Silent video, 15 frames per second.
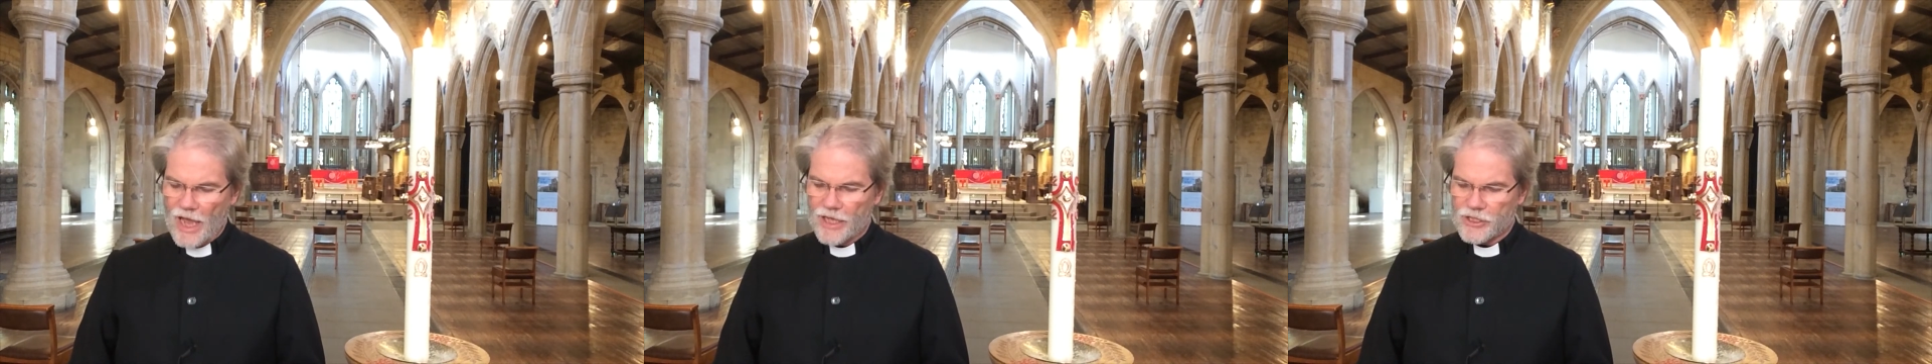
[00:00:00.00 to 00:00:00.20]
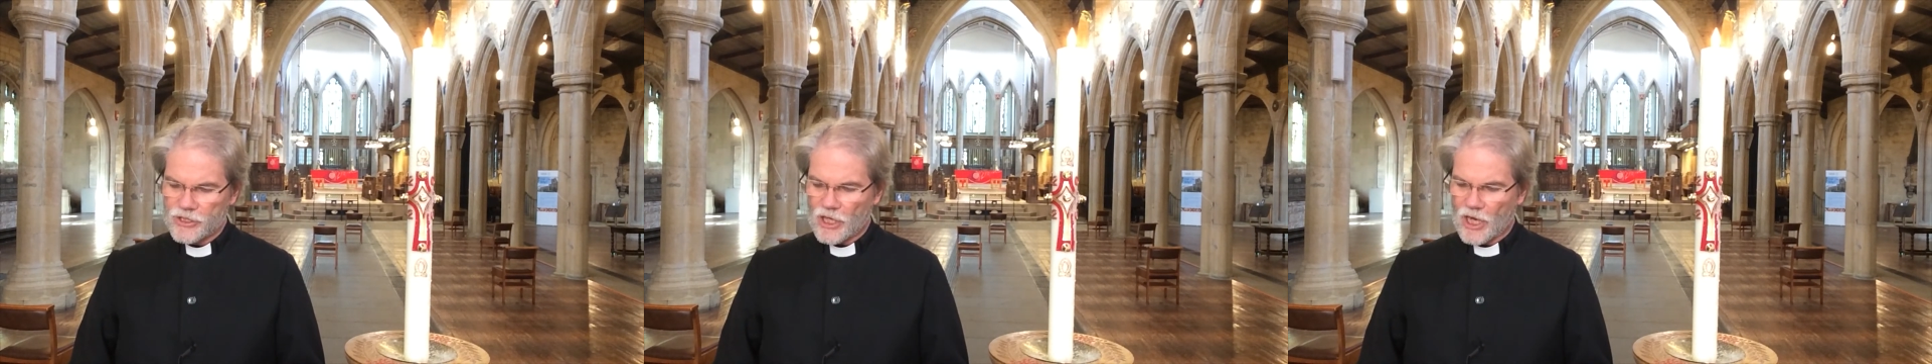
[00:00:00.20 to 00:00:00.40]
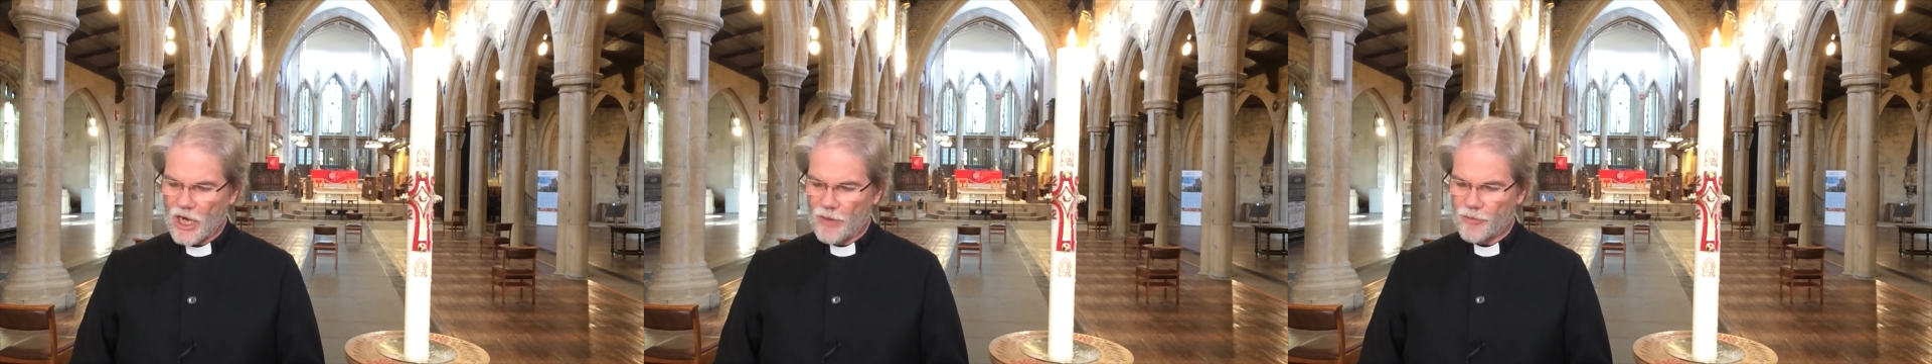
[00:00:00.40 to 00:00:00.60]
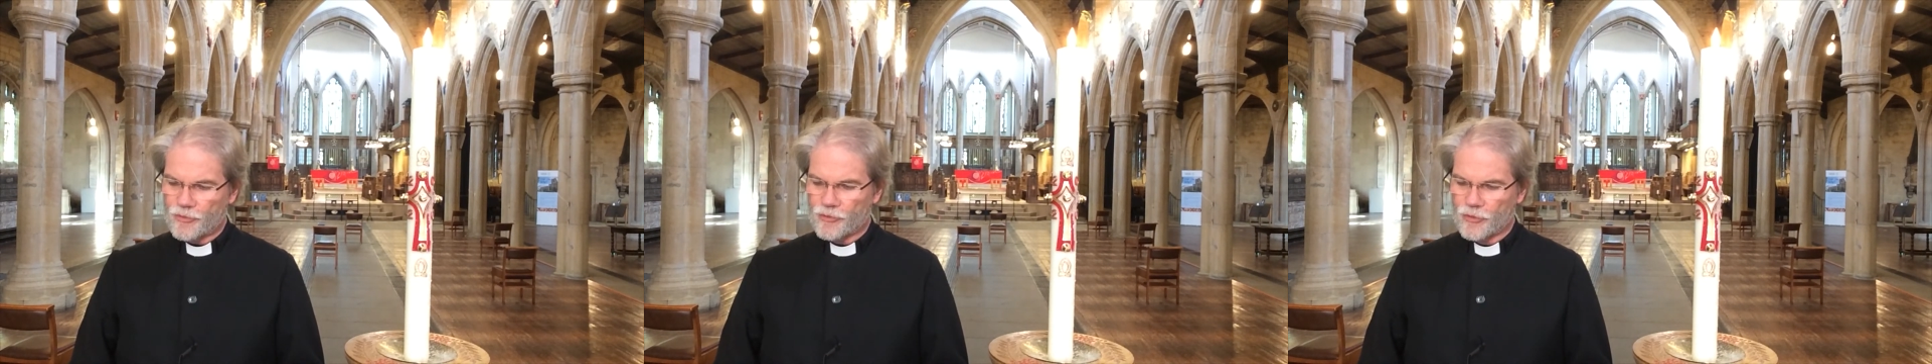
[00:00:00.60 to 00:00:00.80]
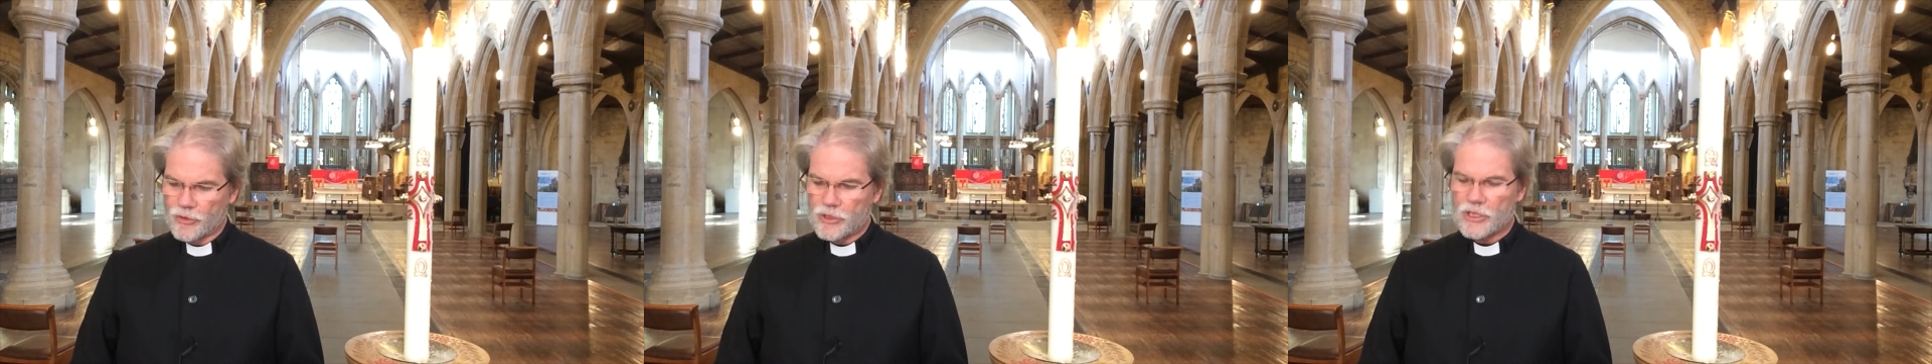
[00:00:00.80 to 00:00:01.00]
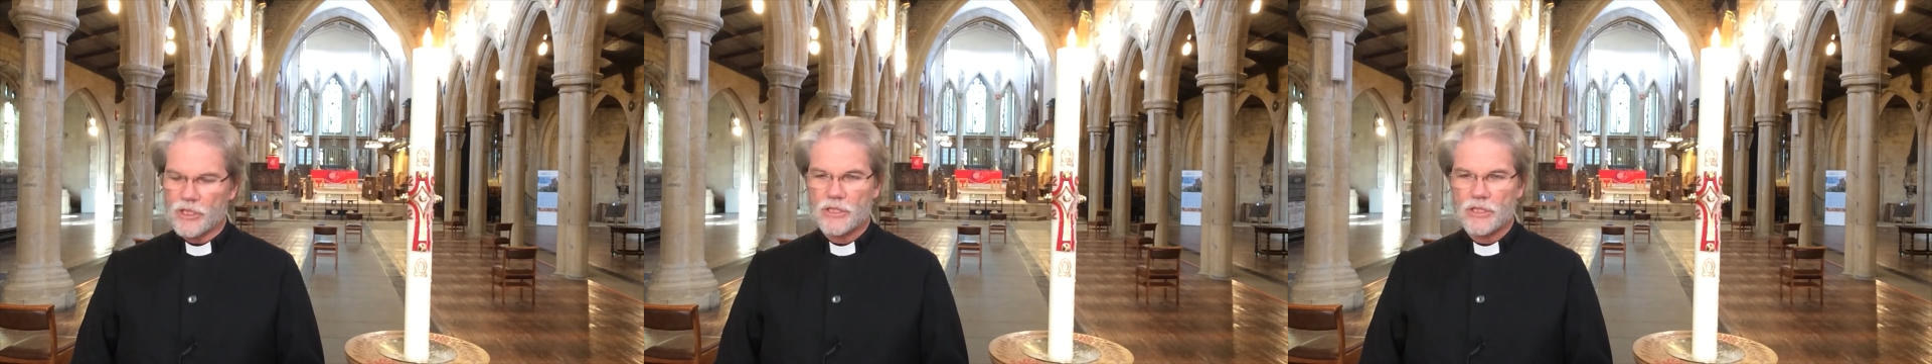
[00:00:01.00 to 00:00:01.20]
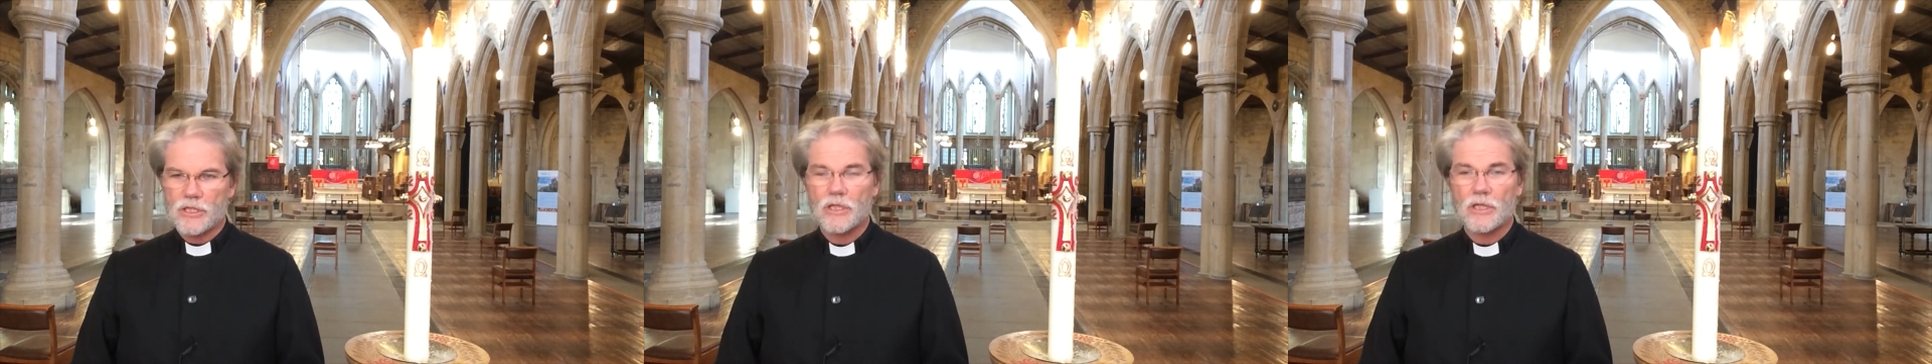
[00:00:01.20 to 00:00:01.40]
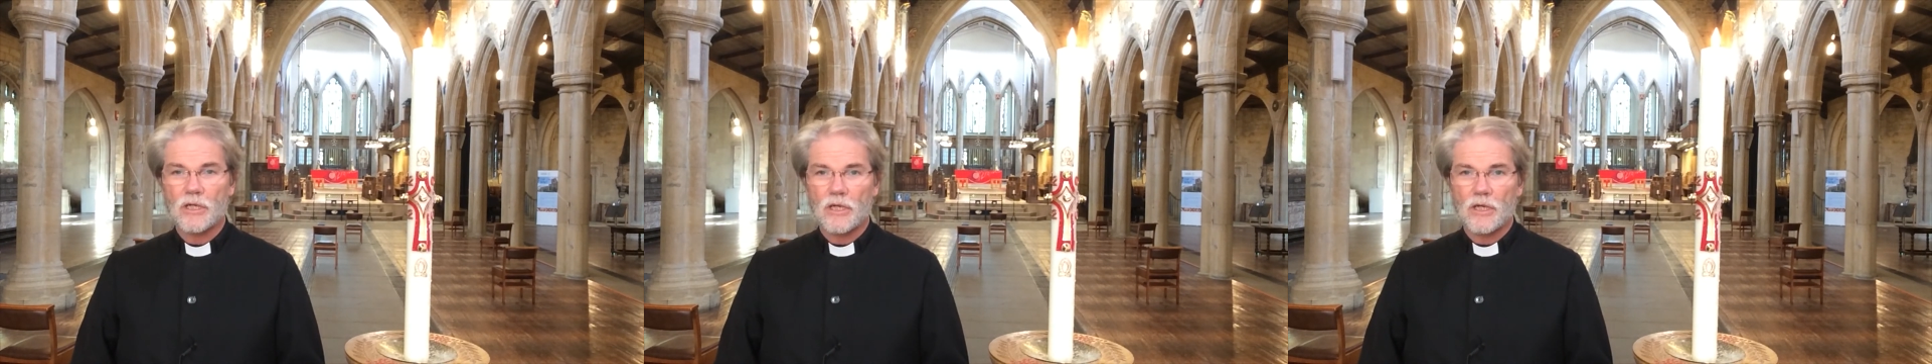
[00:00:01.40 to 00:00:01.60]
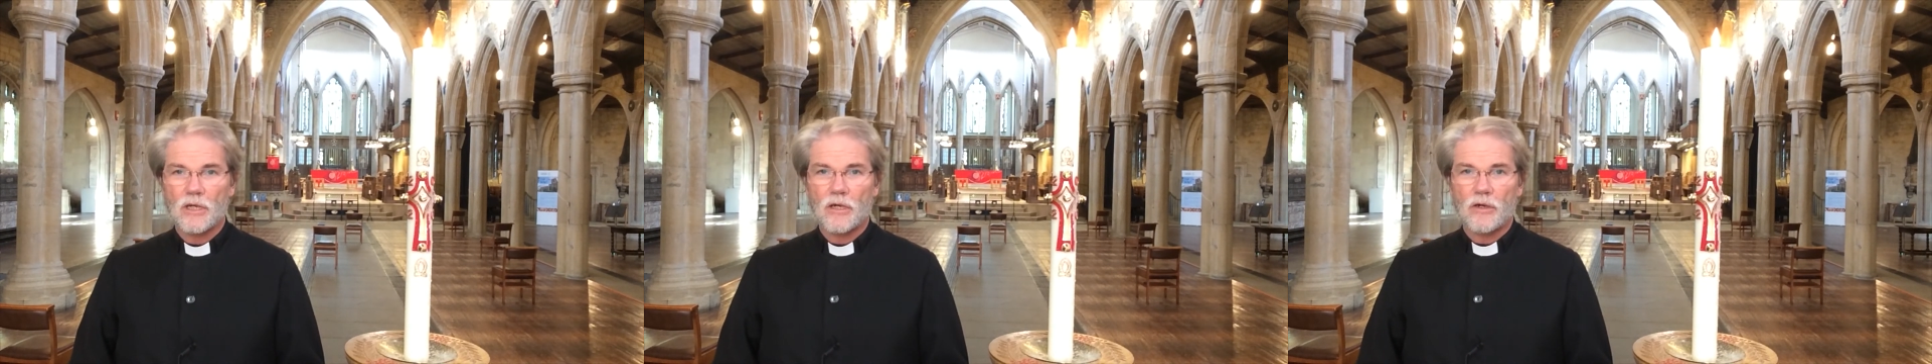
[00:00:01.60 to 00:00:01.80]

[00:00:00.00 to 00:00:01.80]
and uproot it